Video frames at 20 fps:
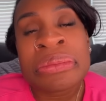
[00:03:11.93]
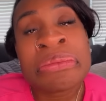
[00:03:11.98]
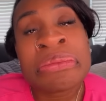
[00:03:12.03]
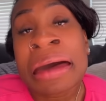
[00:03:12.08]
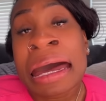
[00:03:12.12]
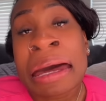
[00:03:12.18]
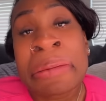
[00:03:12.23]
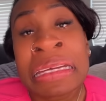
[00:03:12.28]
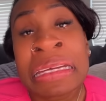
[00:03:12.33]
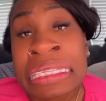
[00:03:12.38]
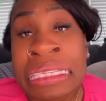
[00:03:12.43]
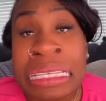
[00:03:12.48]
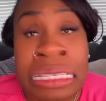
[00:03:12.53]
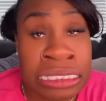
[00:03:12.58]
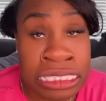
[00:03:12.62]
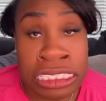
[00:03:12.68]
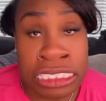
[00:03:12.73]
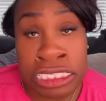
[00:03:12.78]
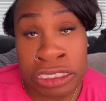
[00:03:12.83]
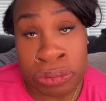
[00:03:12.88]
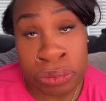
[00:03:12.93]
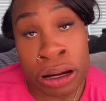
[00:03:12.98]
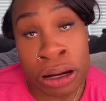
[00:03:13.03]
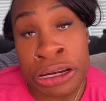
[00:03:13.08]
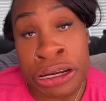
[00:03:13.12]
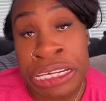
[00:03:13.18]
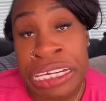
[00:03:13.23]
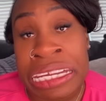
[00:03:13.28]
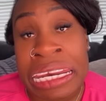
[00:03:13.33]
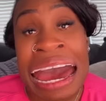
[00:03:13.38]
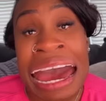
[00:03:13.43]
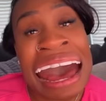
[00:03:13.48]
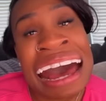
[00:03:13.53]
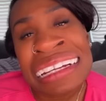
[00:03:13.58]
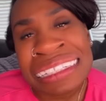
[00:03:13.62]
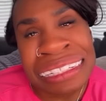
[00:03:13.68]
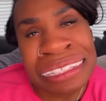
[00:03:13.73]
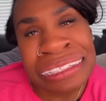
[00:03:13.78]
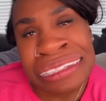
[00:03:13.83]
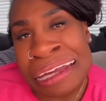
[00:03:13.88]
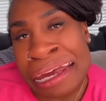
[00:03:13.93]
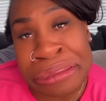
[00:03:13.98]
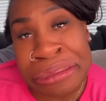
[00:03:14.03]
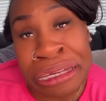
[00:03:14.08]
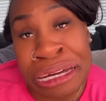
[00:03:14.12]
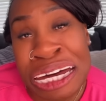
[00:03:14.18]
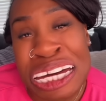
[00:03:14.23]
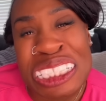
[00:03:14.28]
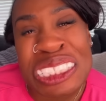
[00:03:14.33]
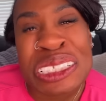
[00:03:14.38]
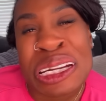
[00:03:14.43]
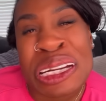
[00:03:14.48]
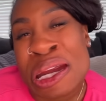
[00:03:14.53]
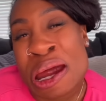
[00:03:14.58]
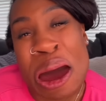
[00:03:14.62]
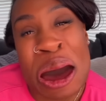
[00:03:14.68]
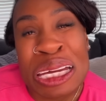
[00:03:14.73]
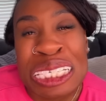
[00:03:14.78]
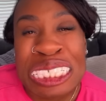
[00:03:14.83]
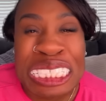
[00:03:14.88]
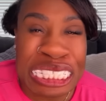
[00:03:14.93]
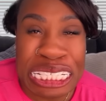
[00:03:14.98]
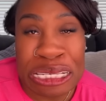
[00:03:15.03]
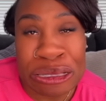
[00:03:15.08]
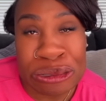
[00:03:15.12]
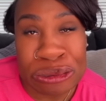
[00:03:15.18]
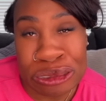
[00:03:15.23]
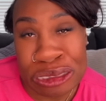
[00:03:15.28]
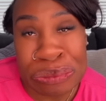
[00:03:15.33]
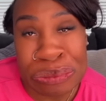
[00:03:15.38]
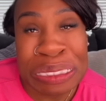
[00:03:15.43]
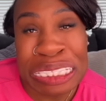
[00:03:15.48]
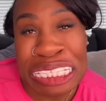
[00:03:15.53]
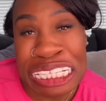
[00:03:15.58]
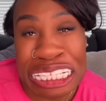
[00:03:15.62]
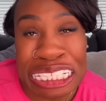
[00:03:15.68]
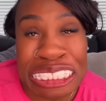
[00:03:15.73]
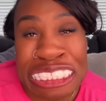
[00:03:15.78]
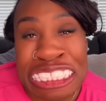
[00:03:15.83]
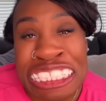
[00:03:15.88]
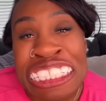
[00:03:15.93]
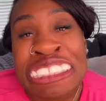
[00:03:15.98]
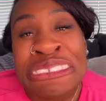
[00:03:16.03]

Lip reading: Mama, this isn't working. I'll just take the 100 and all singles, please.